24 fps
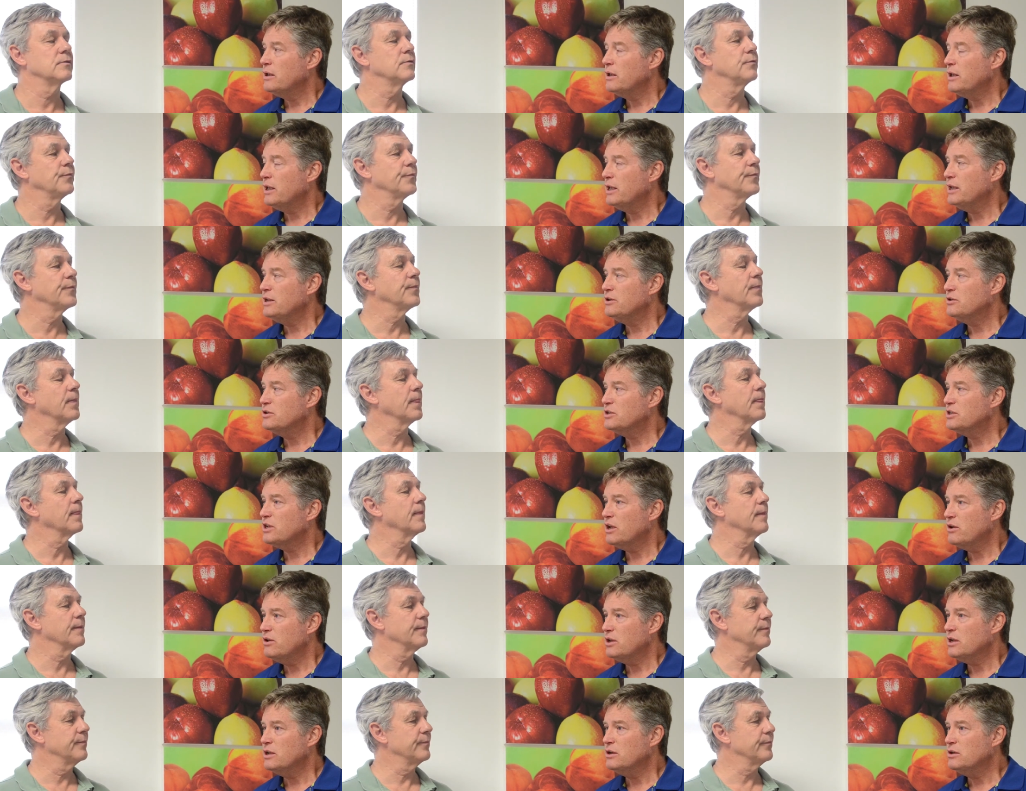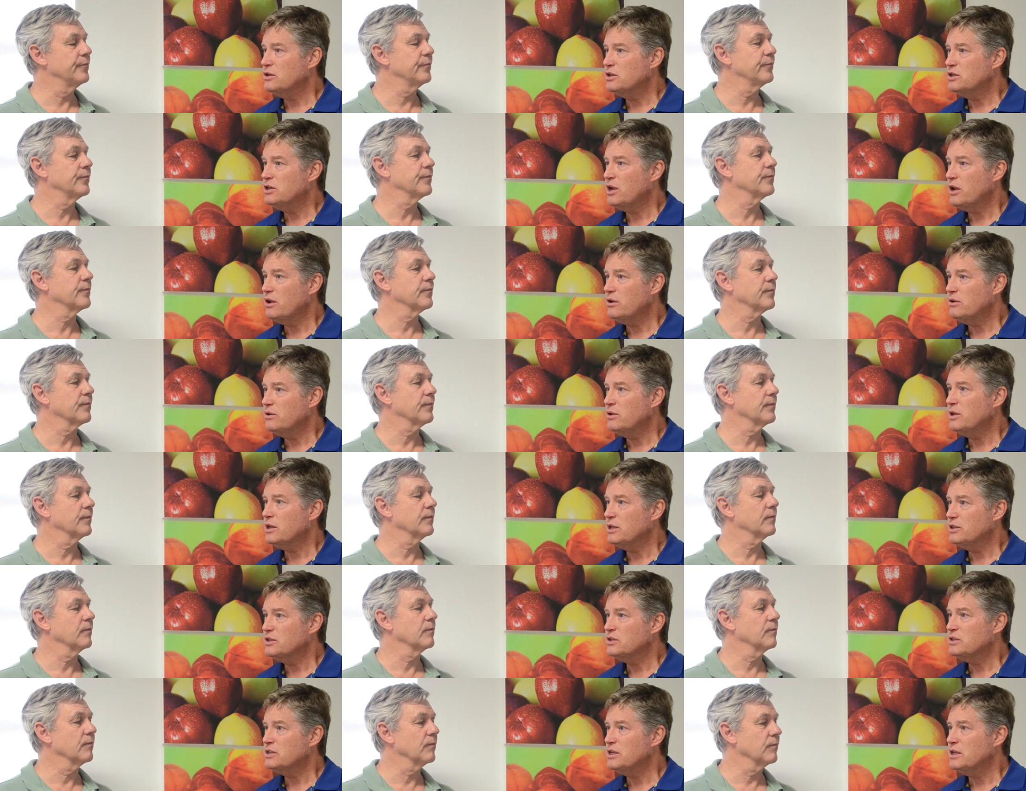Speaker 1: And so you can show, you
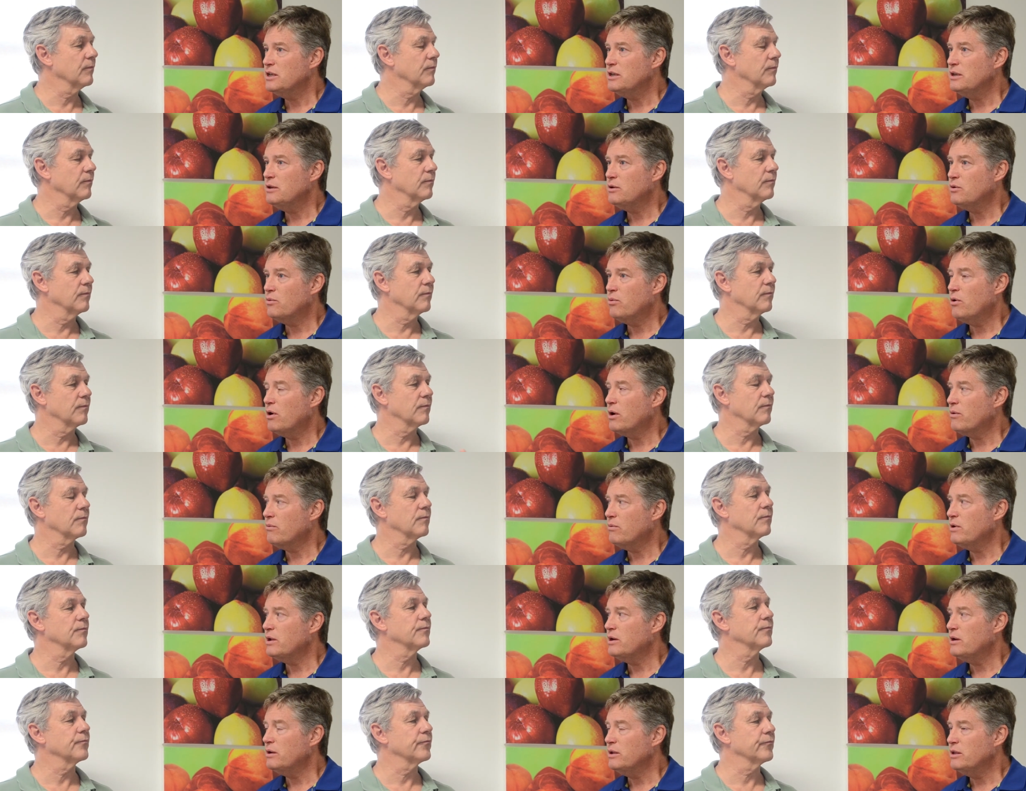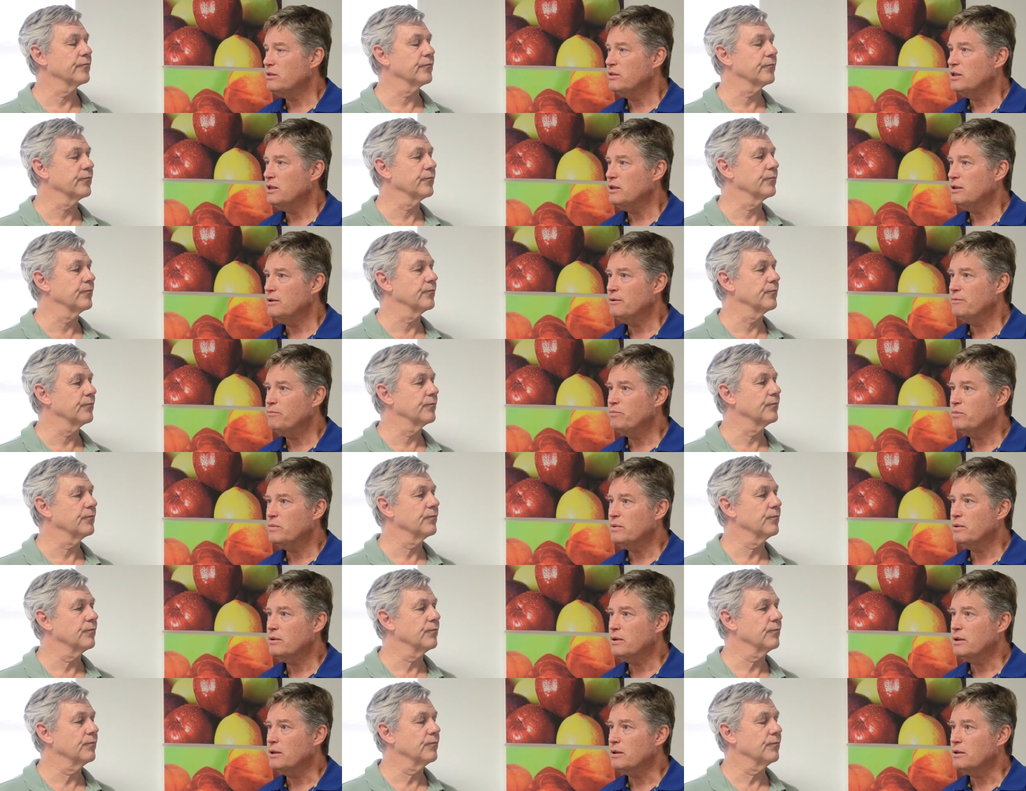can see quite readily
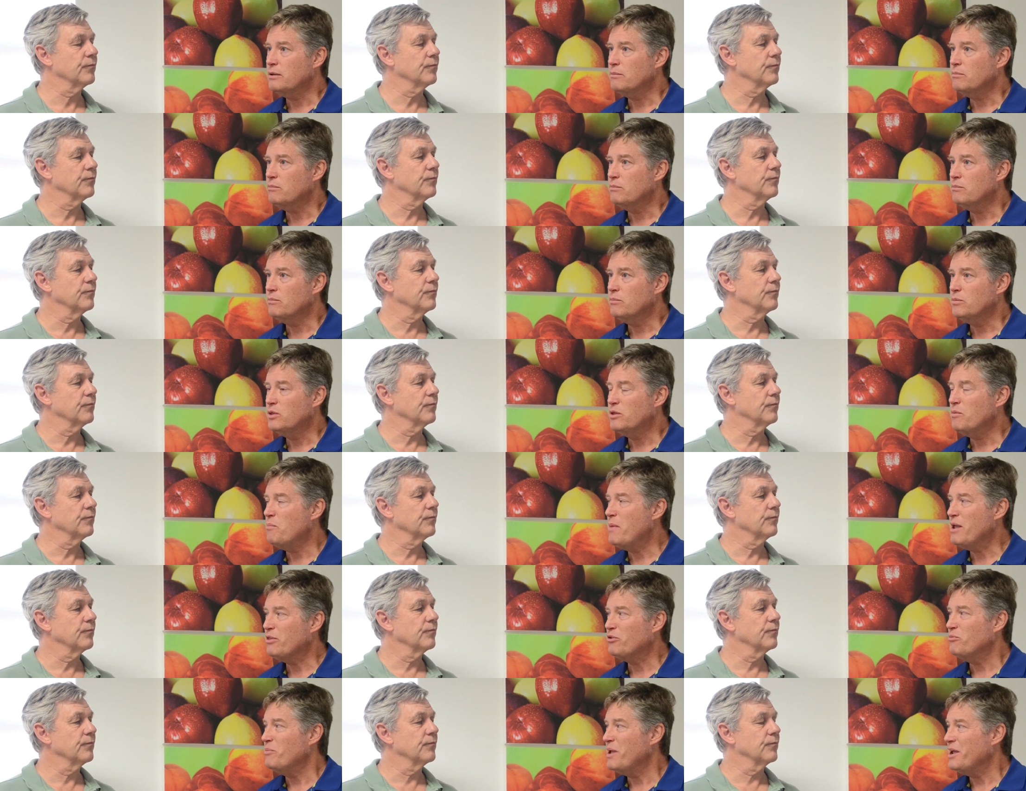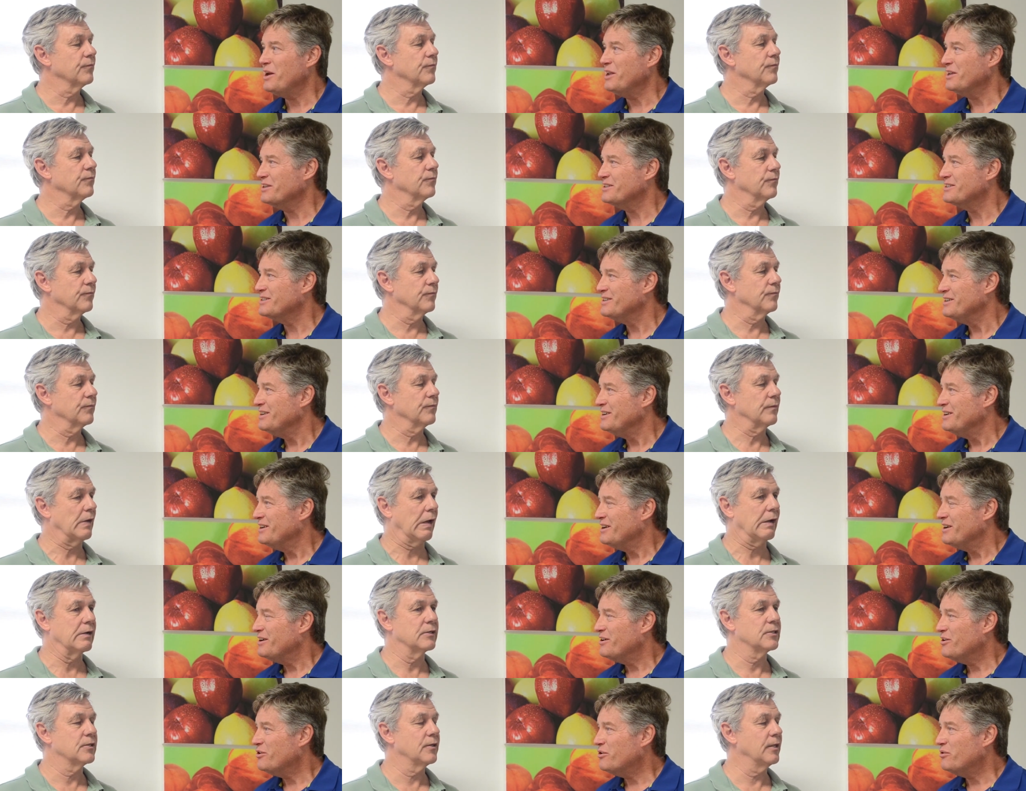the, um, the mathematics mm.
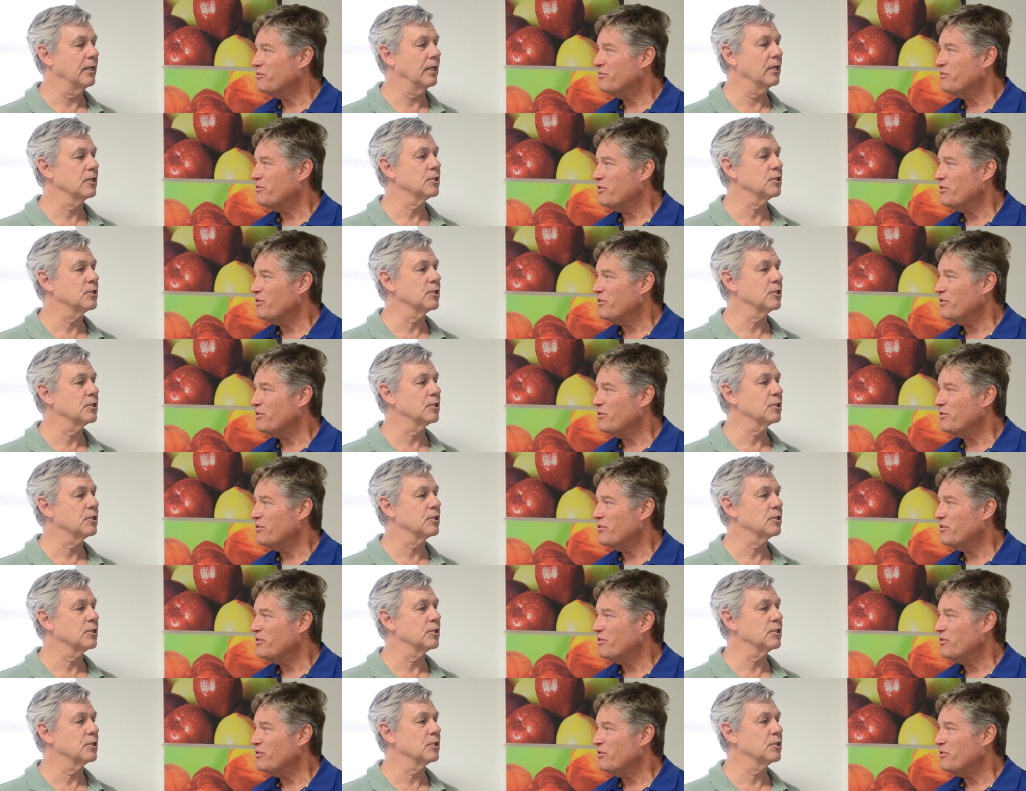so of the